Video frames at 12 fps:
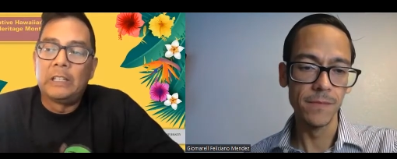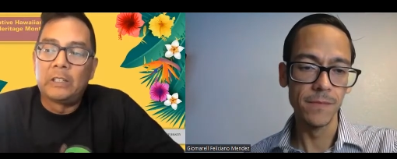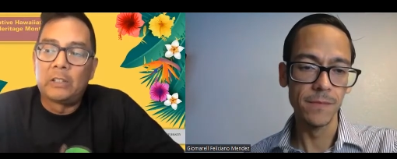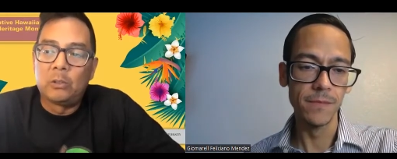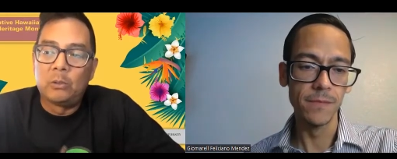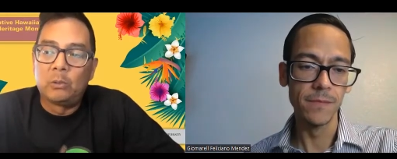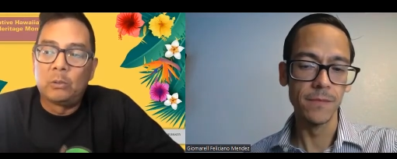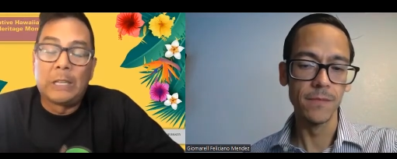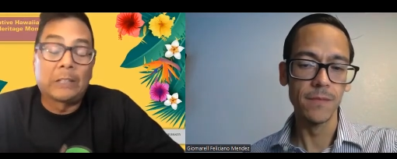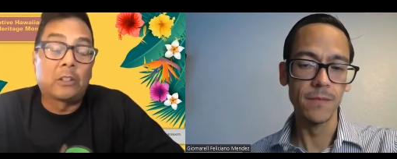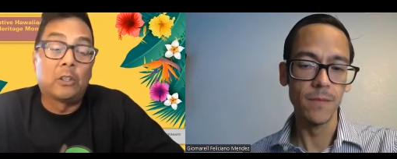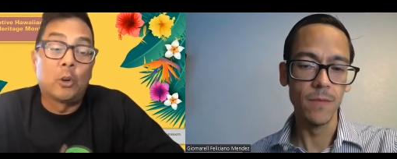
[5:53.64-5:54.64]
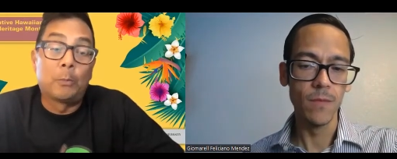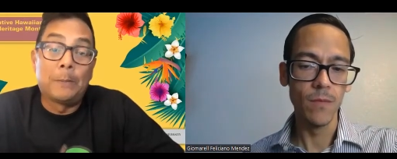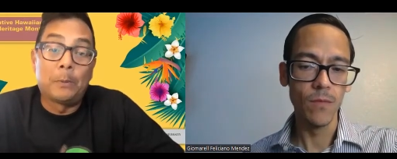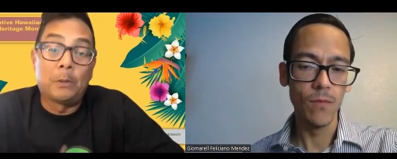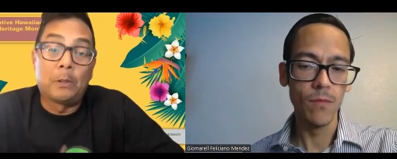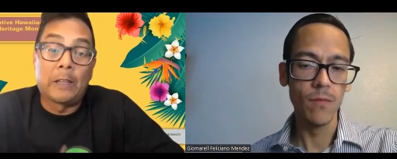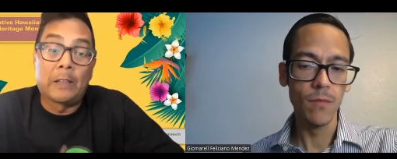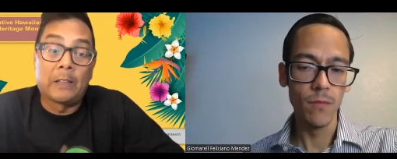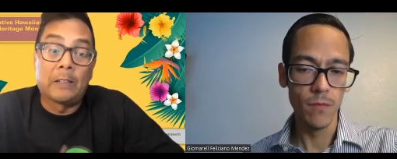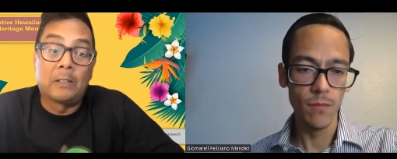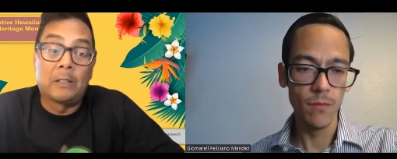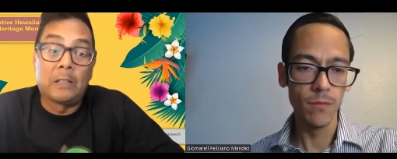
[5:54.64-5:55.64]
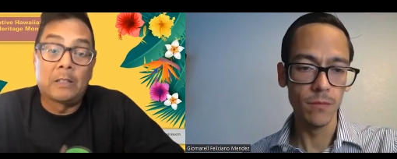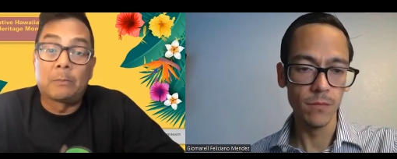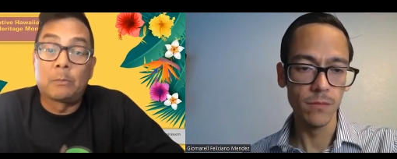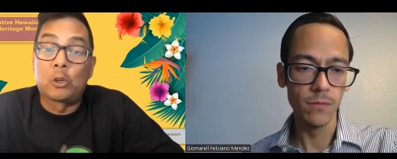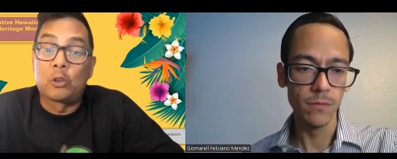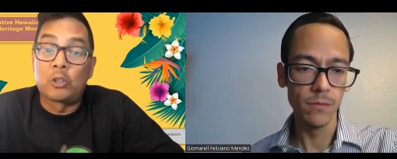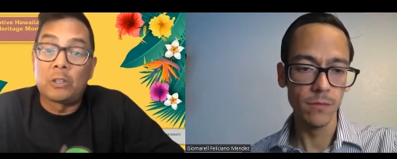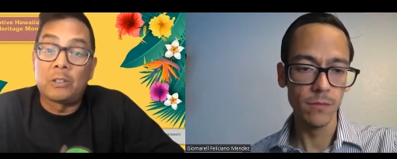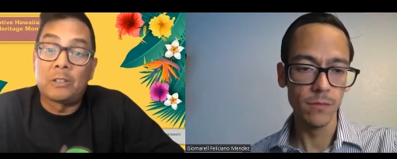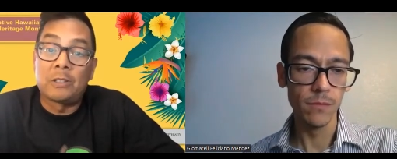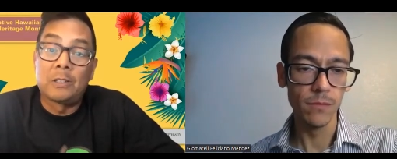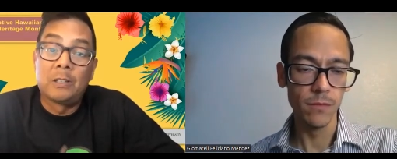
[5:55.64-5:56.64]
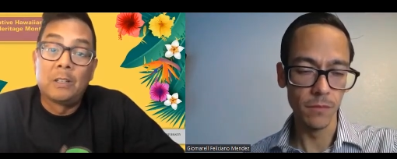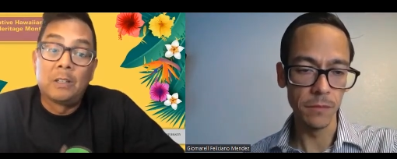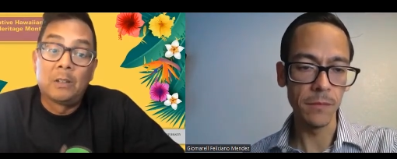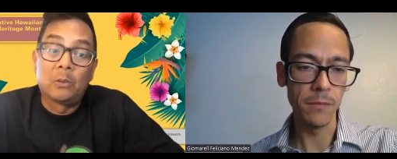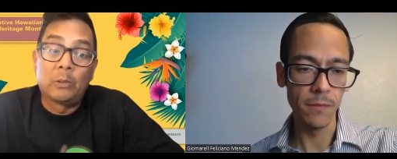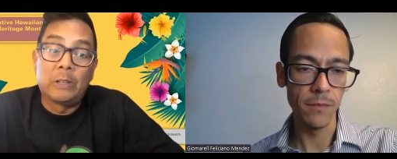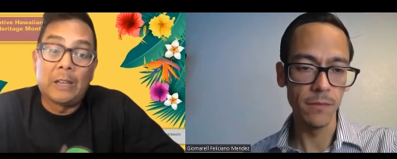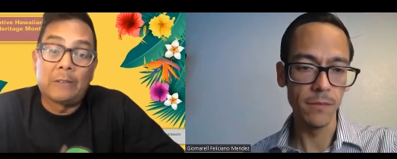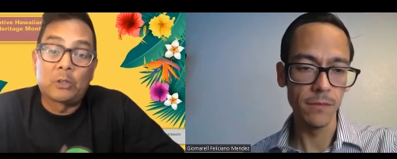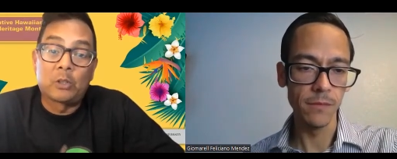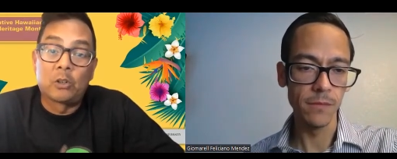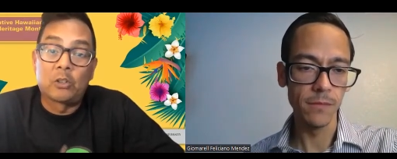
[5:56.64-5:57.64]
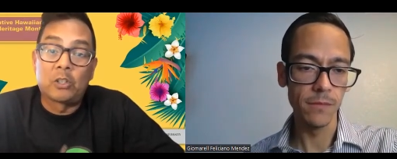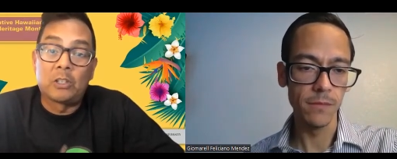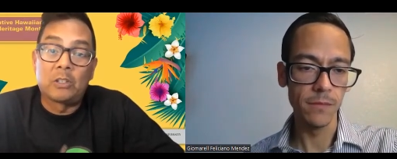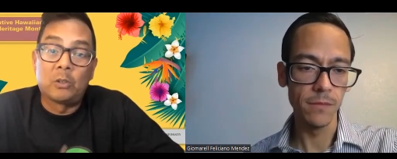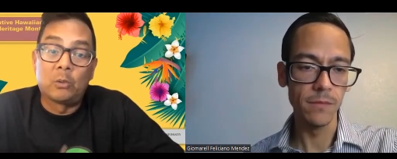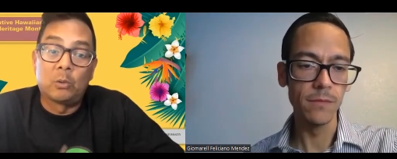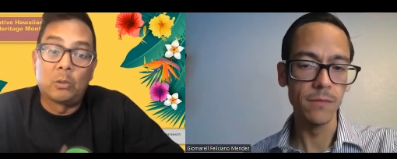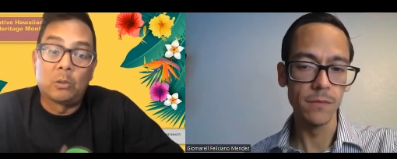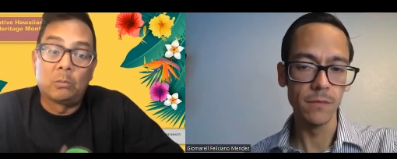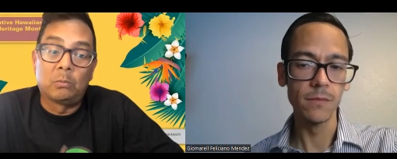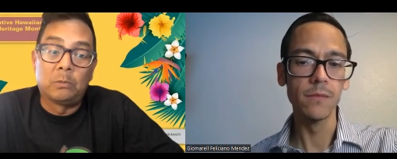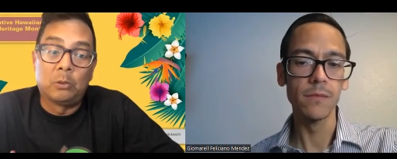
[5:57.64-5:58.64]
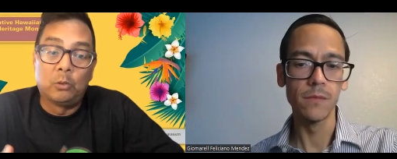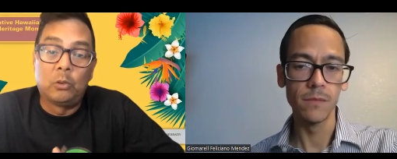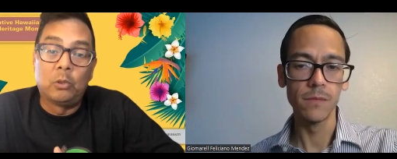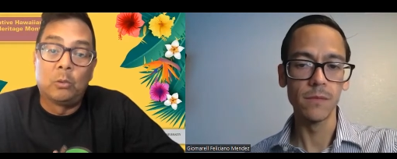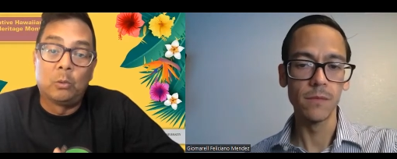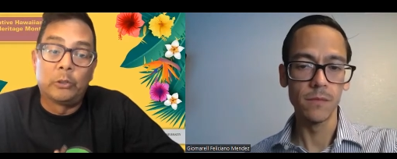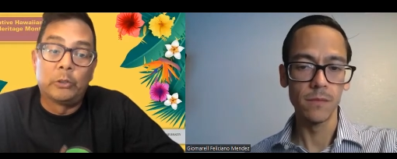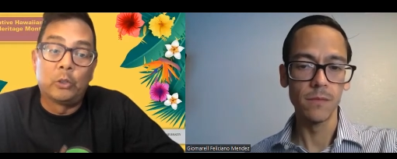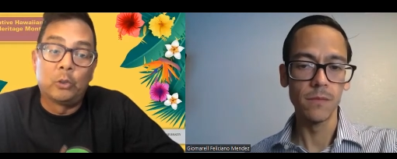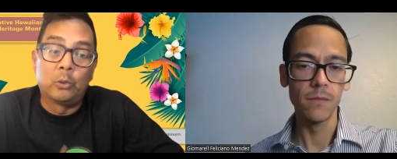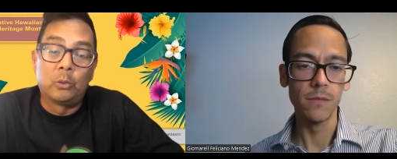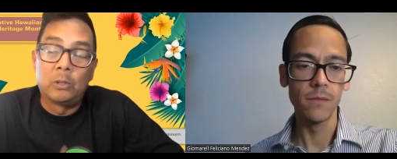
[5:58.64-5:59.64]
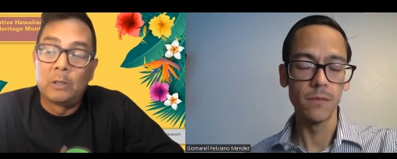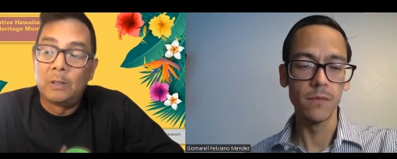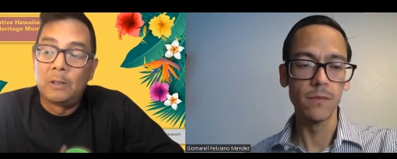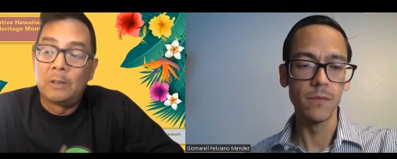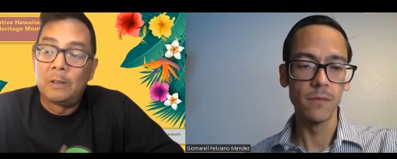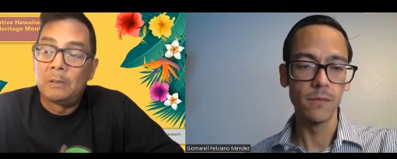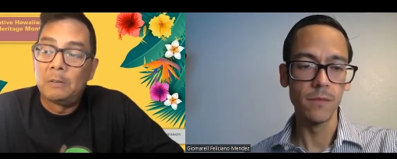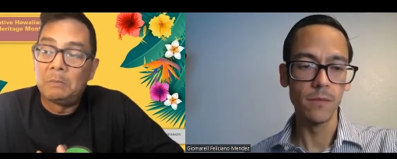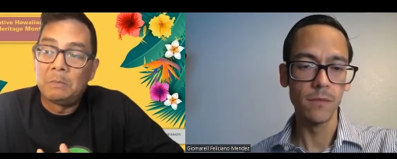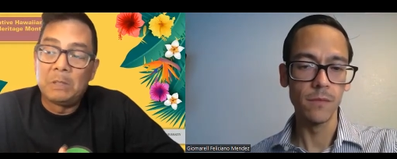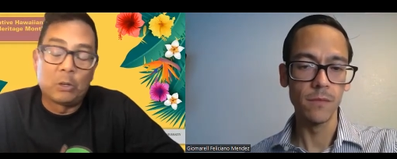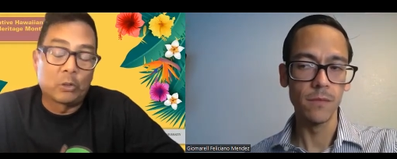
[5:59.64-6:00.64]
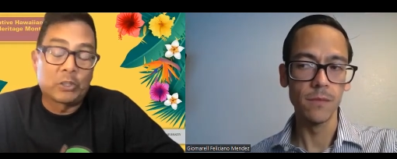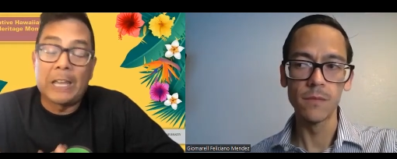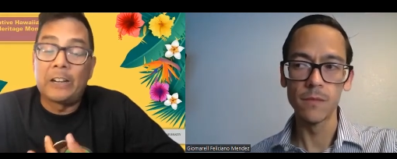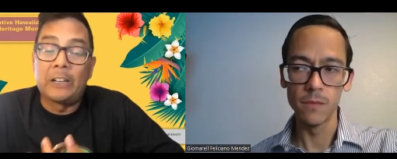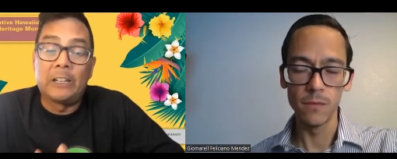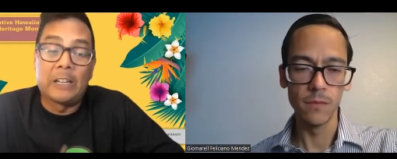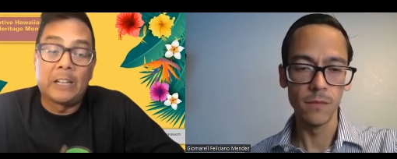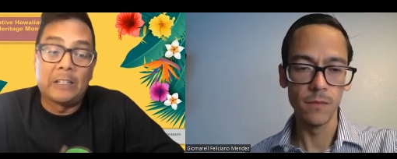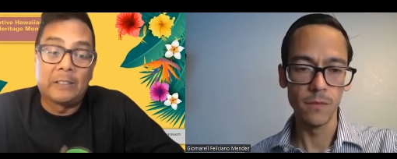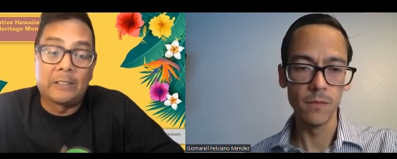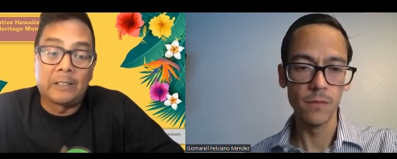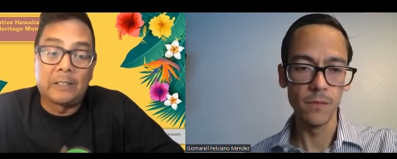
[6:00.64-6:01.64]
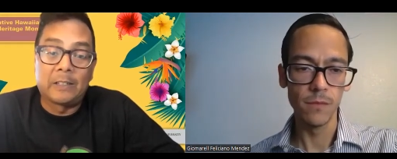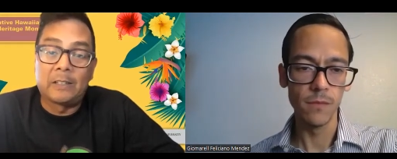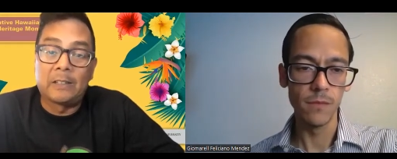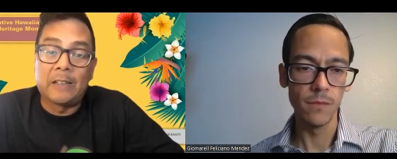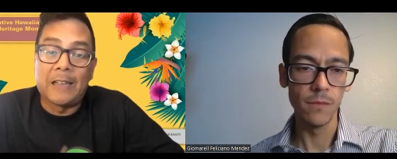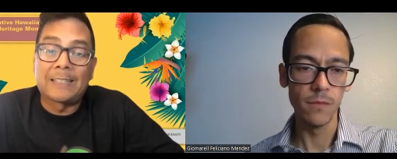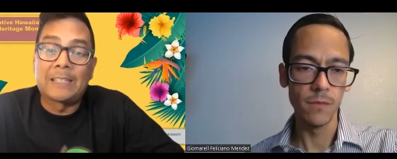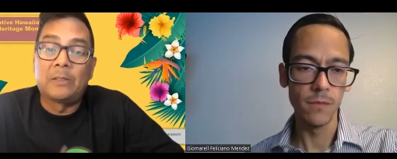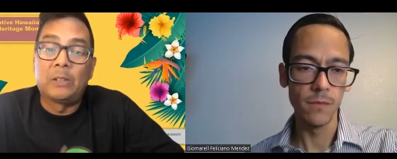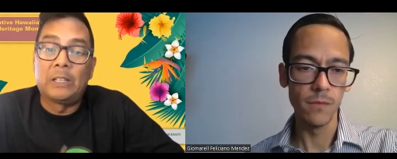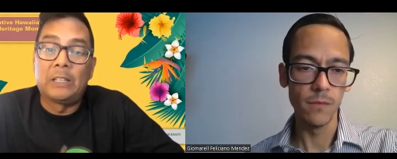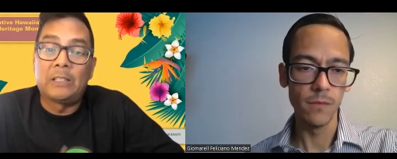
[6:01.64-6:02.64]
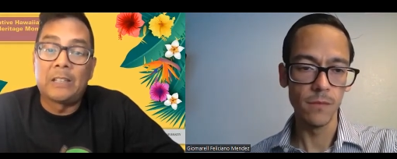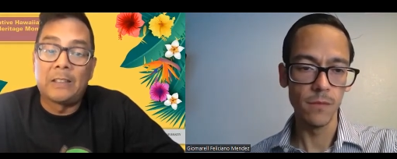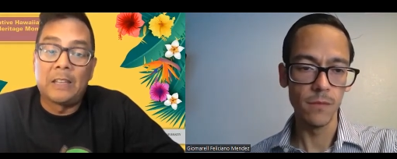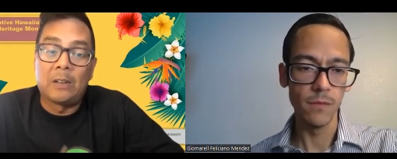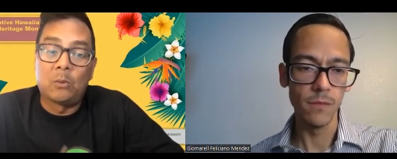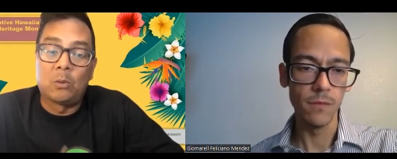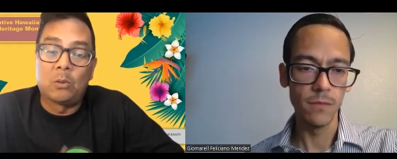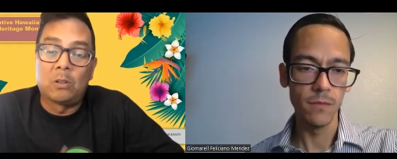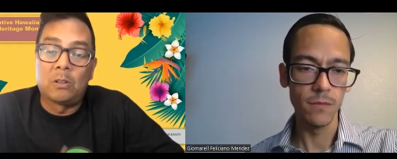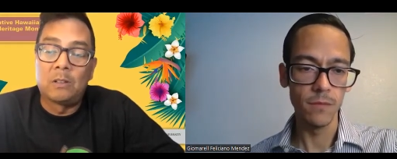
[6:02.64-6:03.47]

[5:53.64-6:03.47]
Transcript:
Speaker 1: to get to know people. Like in, in some churches, mm-hmm. we have churches who will who, who will do you know Saturday night uh, activities, and they will